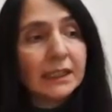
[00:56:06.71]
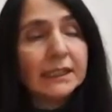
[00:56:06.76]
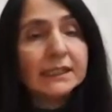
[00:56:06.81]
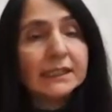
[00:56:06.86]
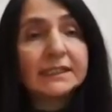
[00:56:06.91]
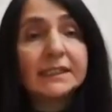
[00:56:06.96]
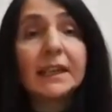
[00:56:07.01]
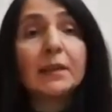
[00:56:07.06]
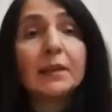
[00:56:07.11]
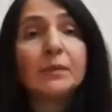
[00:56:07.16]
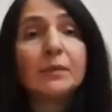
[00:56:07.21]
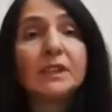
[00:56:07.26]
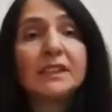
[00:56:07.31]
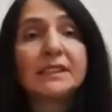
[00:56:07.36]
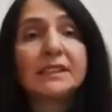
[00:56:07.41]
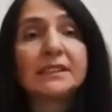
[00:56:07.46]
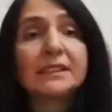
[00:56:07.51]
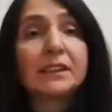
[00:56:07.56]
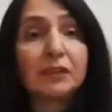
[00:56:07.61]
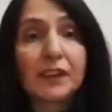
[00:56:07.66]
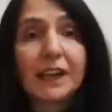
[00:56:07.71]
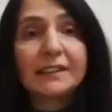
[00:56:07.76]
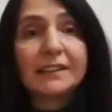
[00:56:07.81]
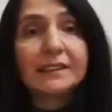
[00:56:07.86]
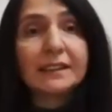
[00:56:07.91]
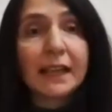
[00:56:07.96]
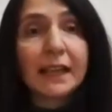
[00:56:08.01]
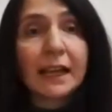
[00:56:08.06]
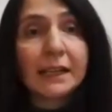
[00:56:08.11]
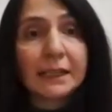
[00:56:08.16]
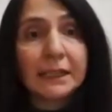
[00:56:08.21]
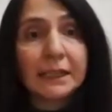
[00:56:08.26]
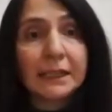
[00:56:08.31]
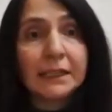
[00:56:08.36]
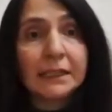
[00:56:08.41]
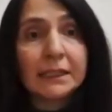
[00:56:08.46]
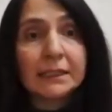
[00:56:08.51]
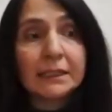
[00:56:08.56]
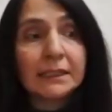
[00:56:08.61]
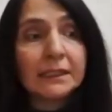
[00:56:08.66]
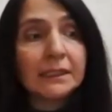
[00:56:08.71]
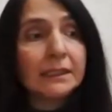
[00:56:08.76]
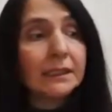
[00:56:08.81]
His name is Rifat al-Arair.